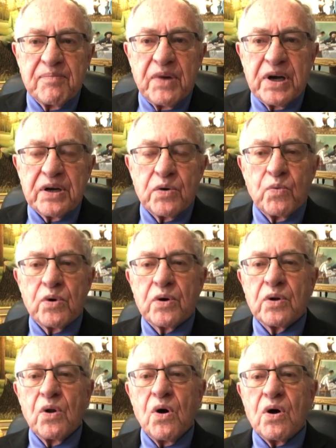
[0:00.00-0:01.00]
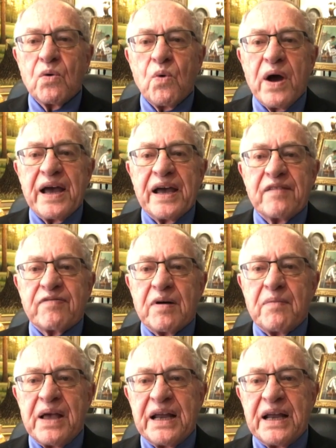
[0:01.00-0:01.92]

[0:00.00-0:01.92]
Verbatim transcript: But we're a long way from